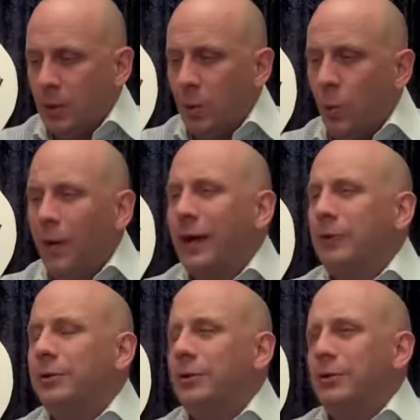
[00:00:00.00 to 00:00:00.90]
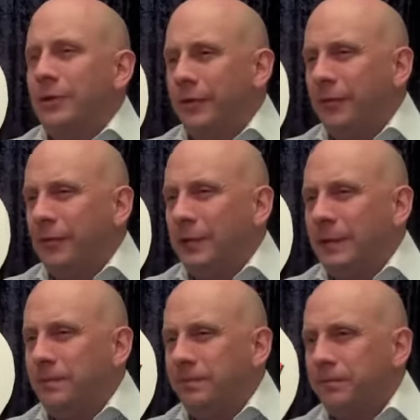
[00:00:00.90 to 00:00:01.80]
What I would do
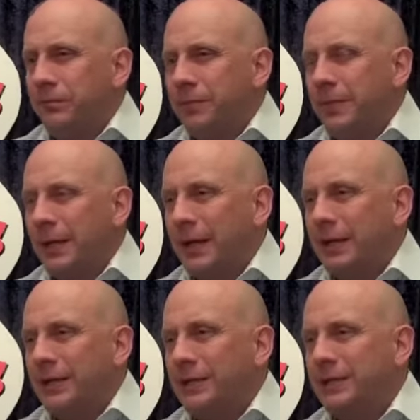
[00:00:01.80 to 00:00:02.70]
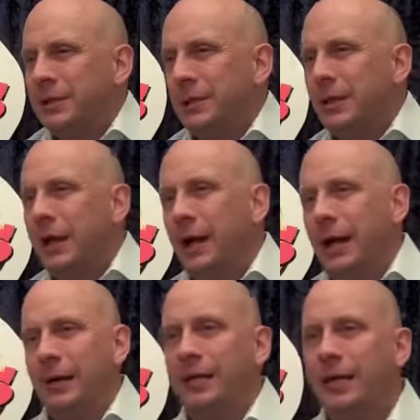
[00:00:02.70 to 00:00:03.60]
differently is
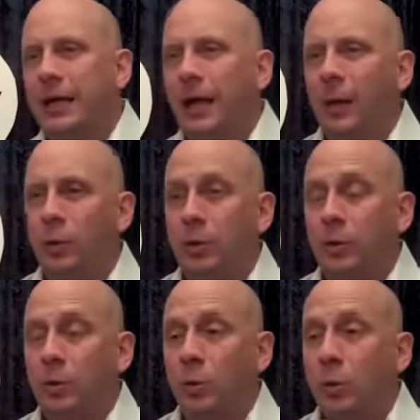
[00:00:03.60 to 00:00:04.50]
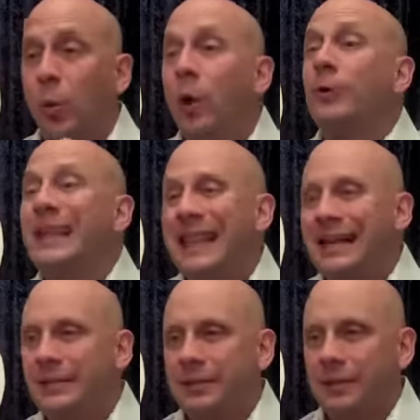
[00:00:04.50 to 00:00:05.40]
I think I would worry
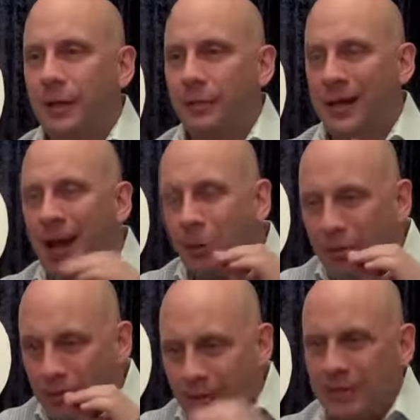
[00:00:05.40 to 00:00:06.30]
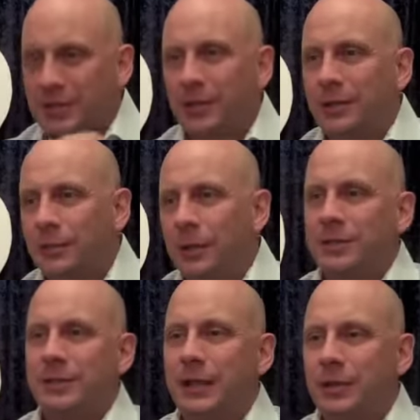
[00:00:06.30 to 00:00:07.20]
less about how this
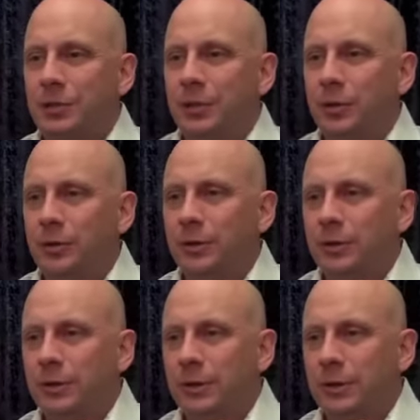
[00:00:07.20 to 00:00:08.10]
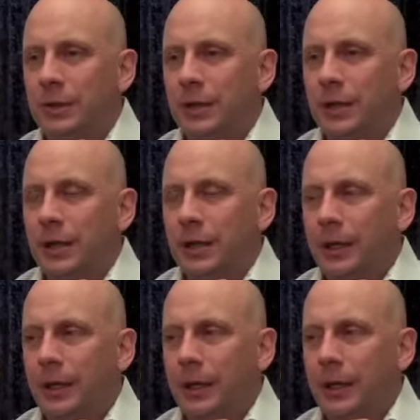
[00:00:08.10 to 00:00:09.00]
presentation goes
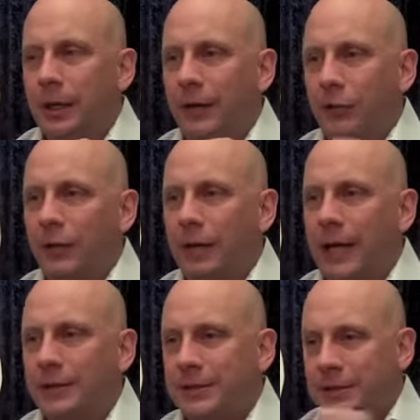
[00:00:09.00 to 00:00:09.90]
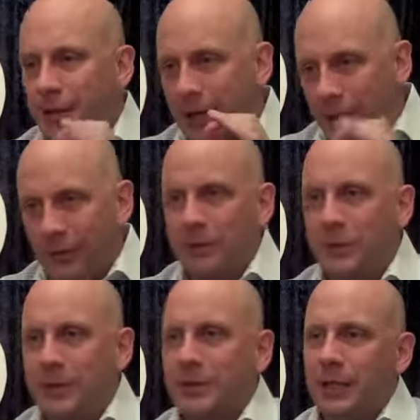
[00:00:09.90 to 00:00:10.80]
and realize it's not how this
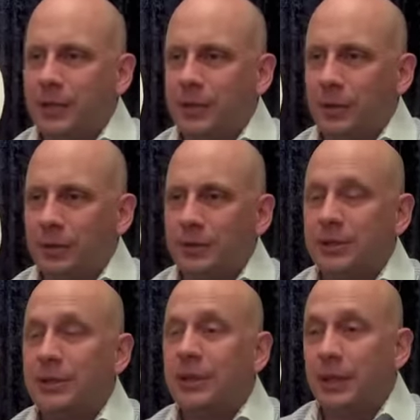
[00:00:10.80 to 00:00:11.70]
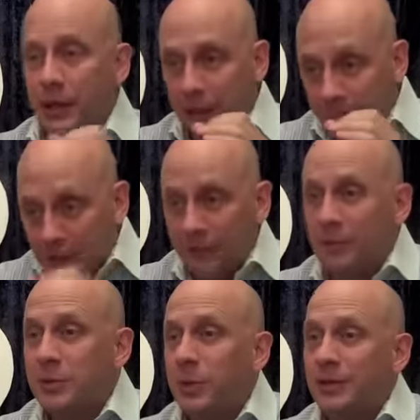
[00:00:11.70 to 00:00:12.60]
presentation goes. It's if you give
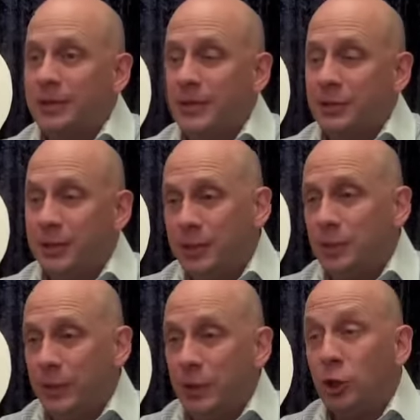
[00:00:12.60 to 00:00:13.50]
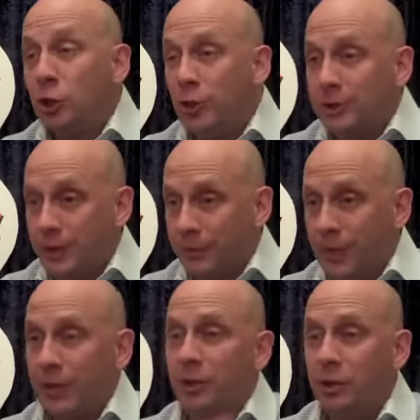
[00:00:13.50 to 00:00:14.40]
this presentation this week, you'll learn
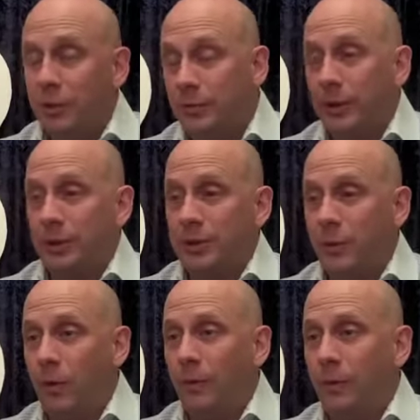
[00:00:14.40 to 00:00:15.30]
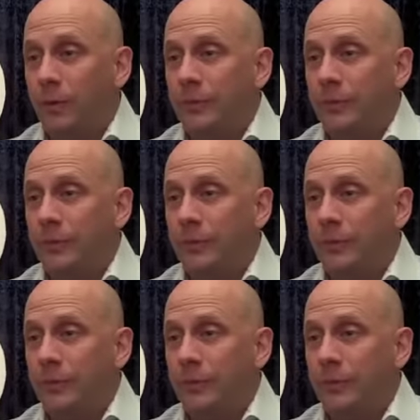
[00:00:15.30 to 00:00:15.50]
something and you'll be better tomorrow.